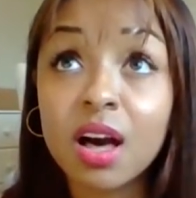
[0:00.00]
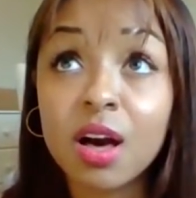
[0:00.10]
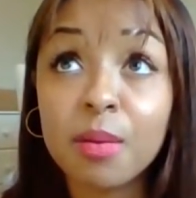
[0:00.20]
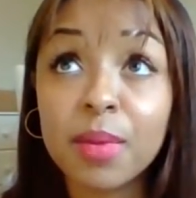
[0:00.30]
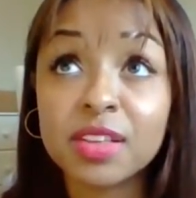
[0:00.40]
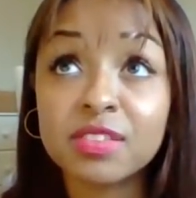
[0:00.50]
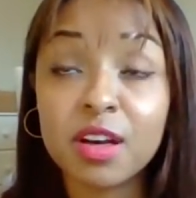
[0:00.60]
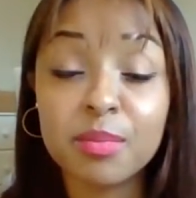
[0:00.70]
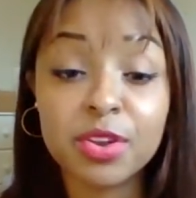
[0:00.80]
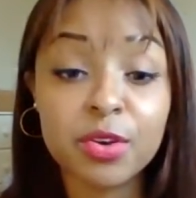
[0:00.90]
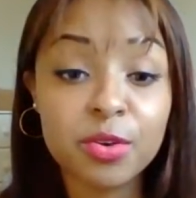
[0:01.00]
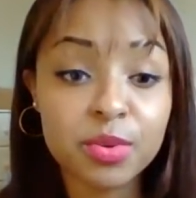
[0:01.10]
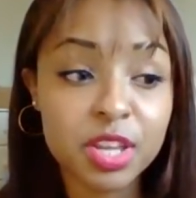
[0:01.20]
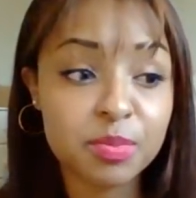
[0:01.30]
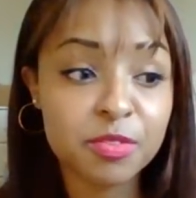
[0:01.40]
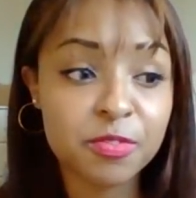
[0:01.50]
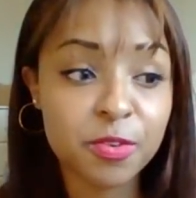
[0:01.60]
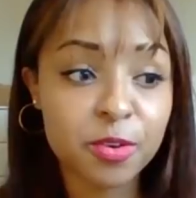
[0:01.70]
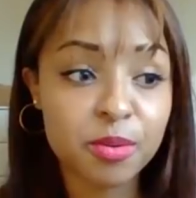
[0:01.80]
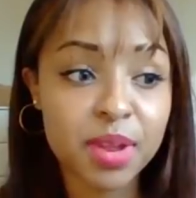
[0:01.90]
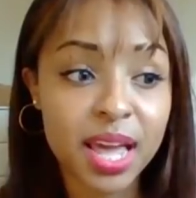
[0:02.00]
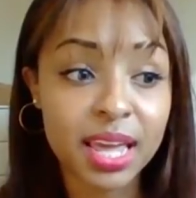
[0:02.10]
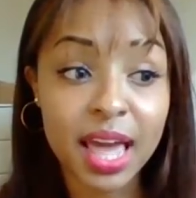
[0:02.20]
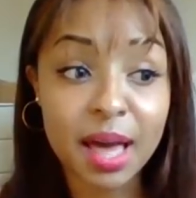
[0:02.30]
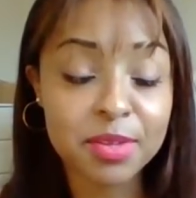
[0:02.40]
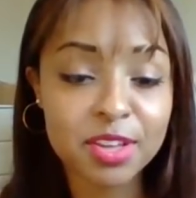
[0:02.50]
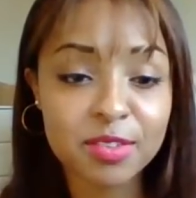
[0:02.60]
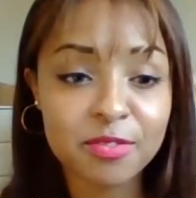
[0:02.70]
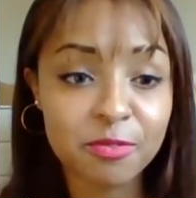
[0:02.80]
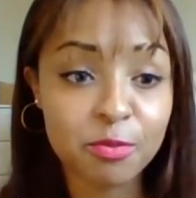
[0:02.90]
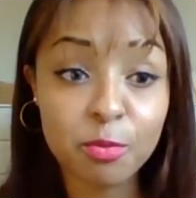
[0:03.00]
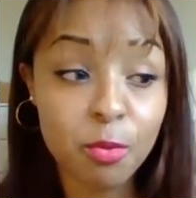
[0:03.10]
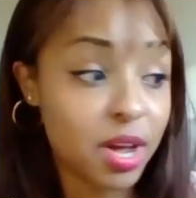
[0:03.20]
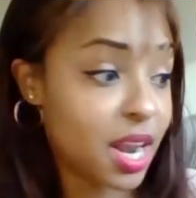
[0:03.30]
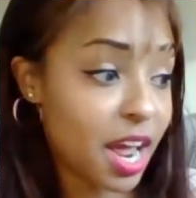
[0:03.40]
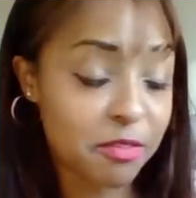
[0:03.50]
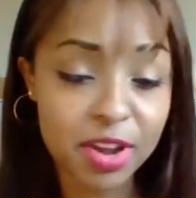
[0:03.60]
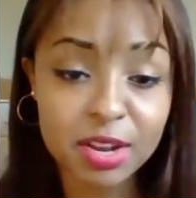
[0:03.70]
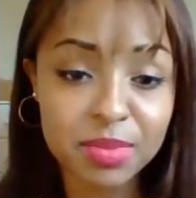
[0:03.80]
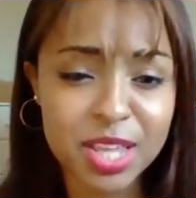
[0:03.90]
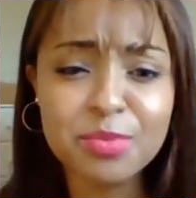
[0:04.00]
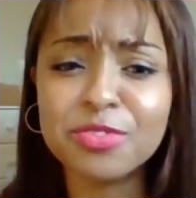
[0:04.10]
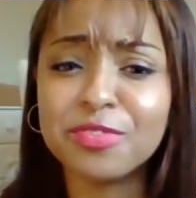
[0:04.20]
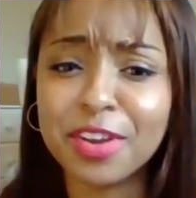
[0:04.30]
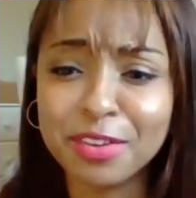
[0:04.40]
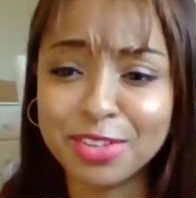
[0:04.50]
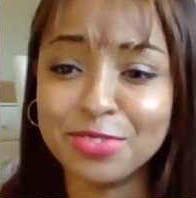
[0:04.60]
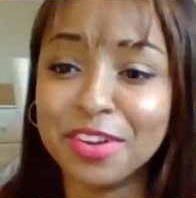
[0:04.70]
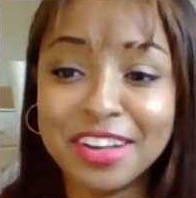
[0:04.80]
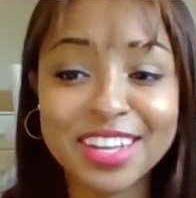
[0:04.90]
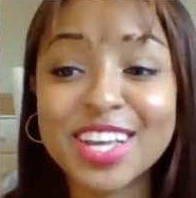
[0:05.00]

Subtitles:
I saw Minho when he performed at Gabia one night randomly. He was very drunk.